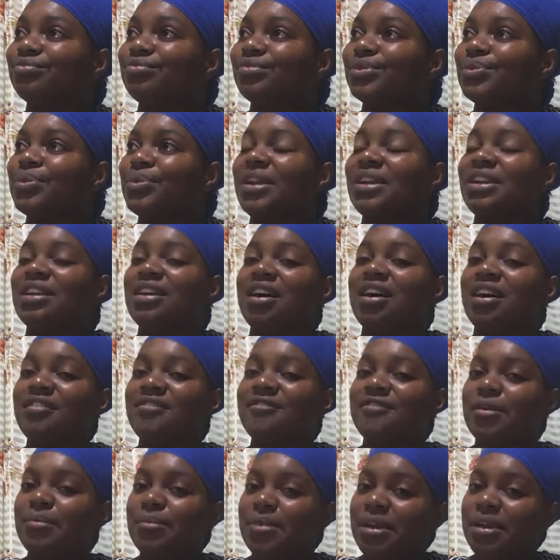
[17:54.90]
when, God
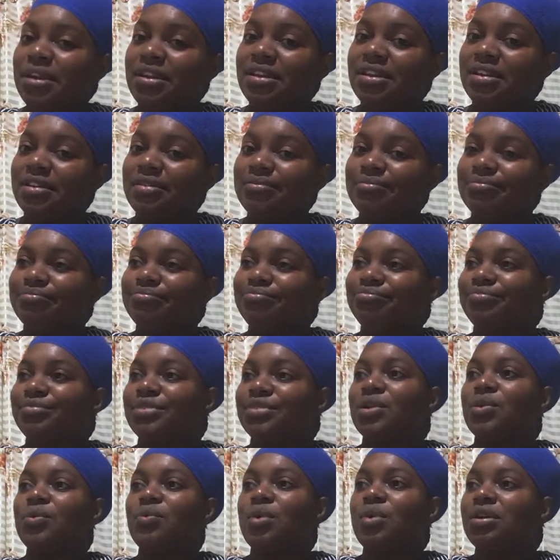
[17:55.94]
forbid,
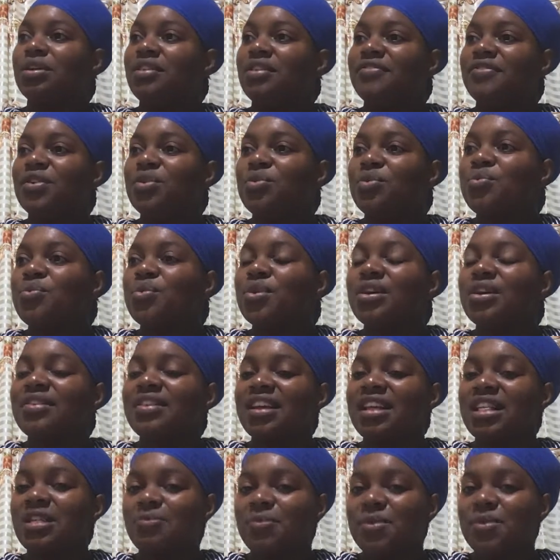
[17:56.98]
one of your worst
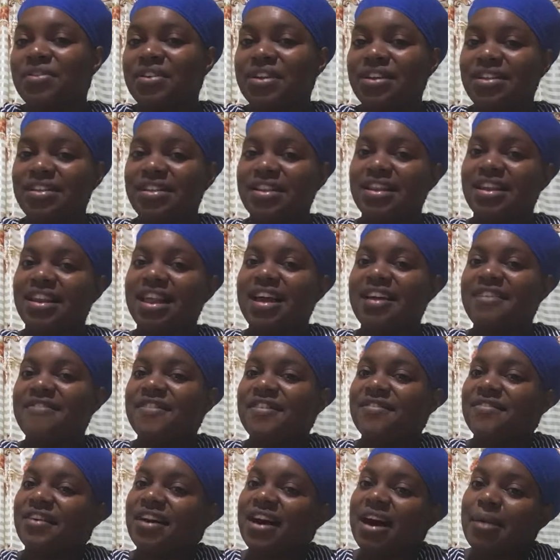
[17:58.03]
experiences in life
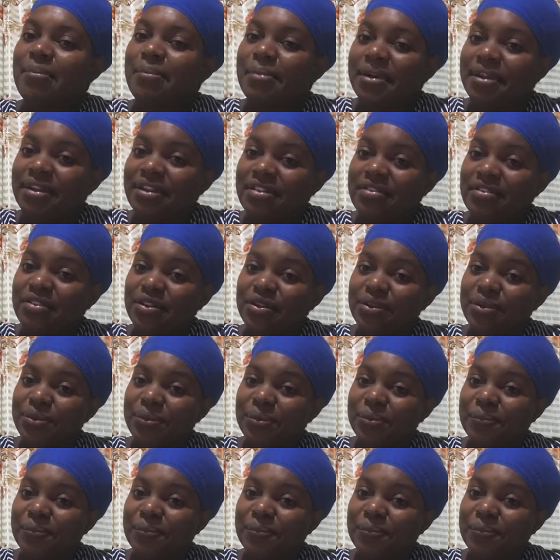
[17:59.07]
ever happens to you.